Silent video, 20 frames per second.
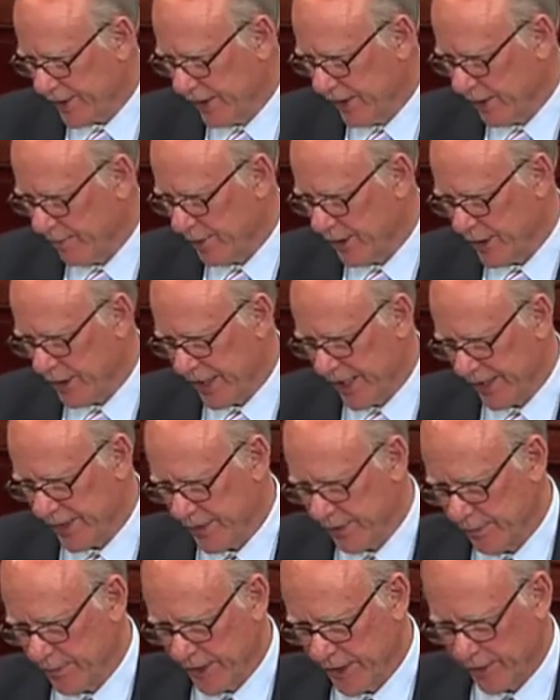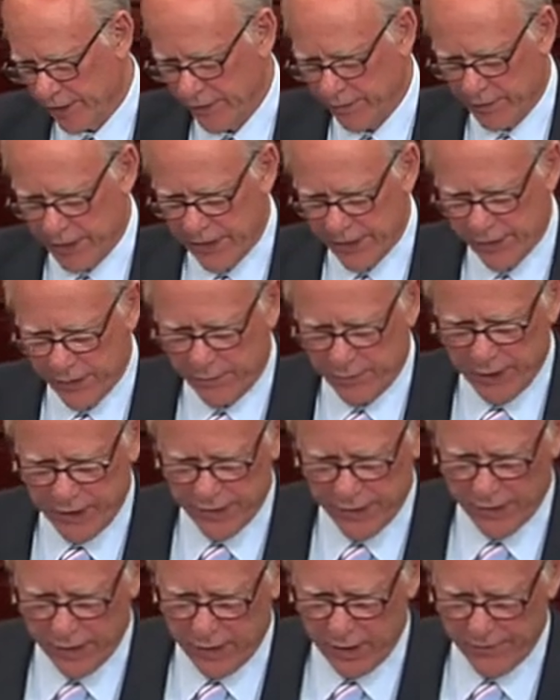on a projection by the Congressional
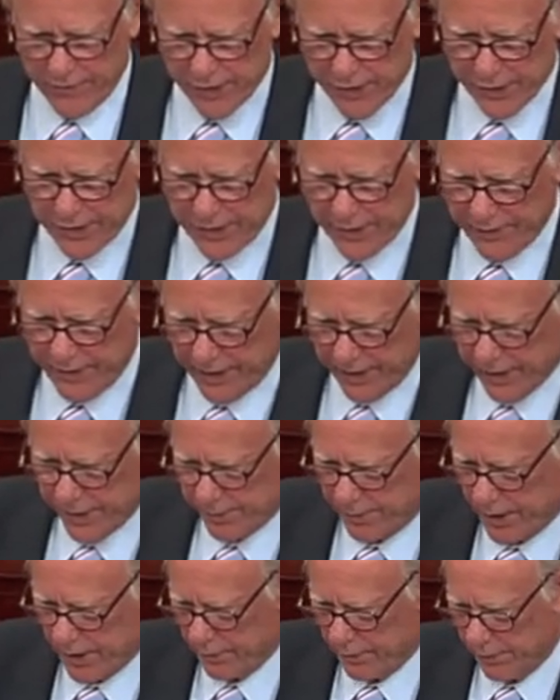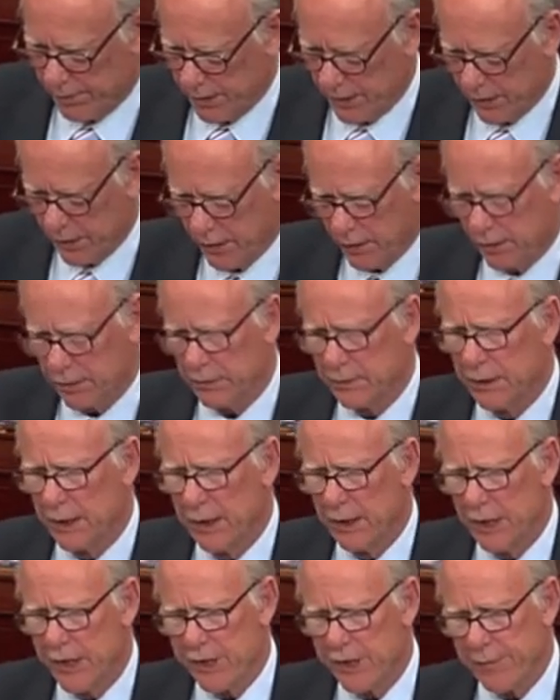Budget Office, and I think it's probably low.
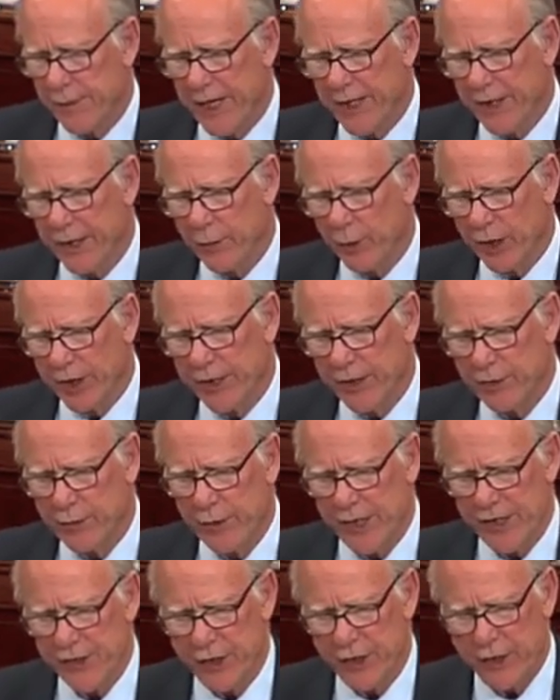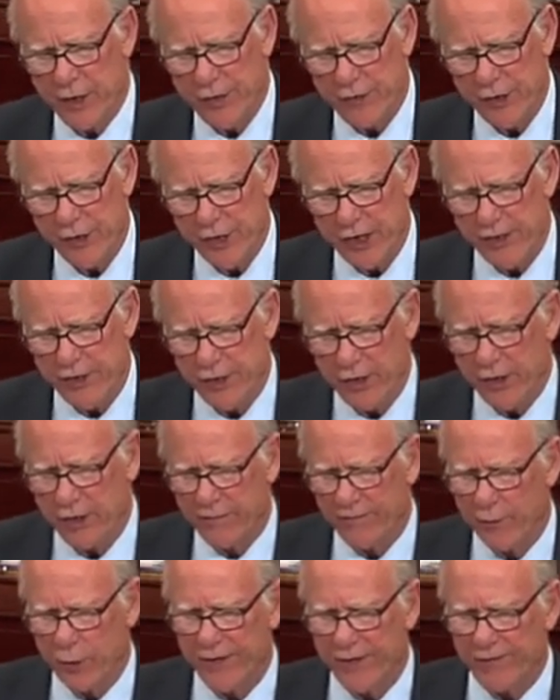Spending will increase another
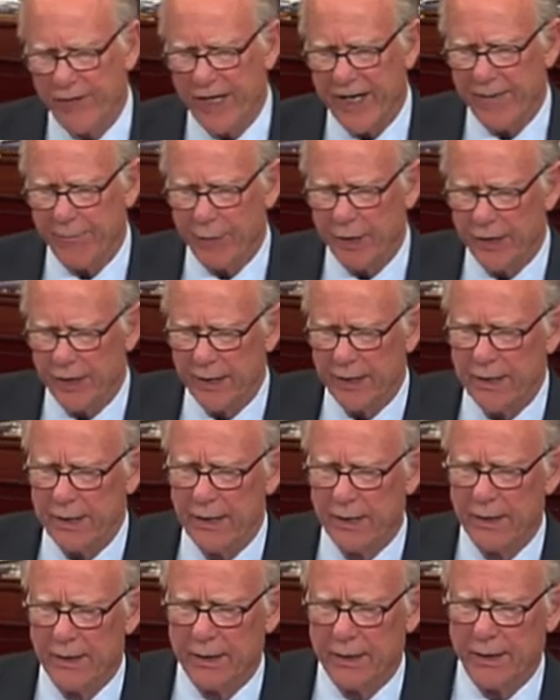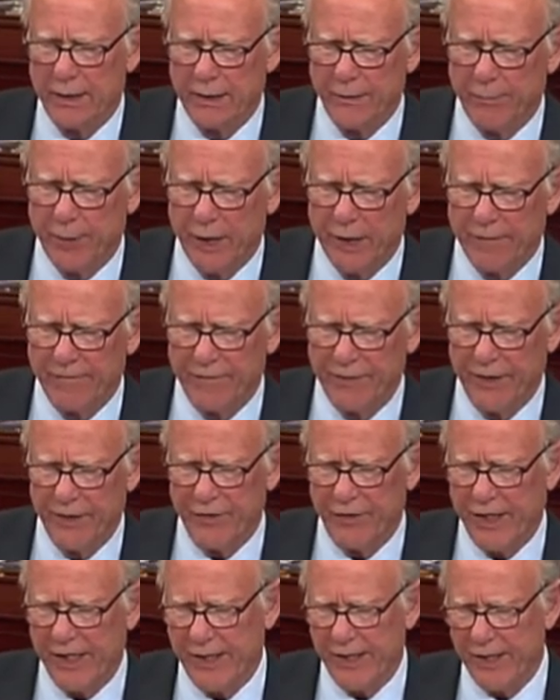$645 billion
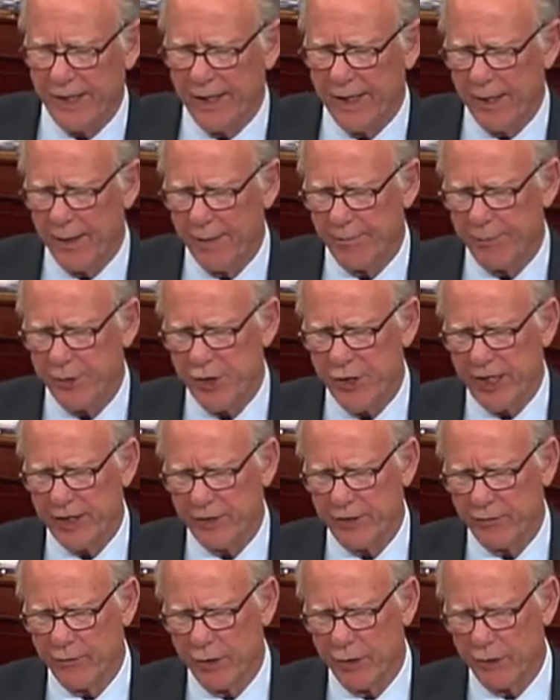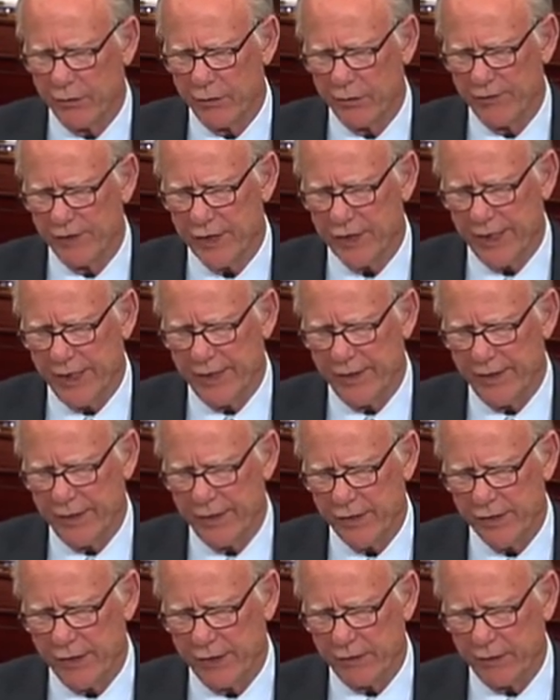above the projected growth over 10
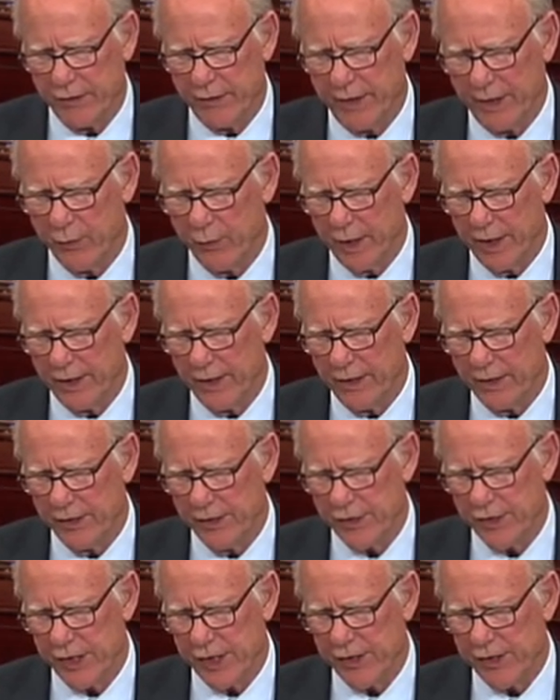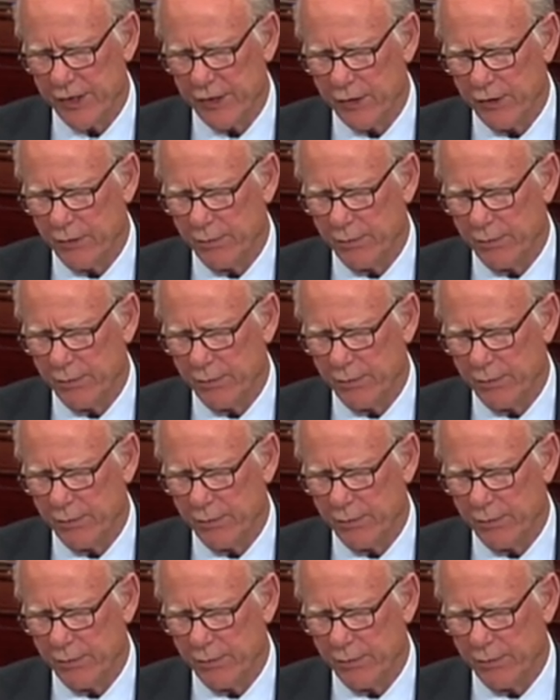years, including $162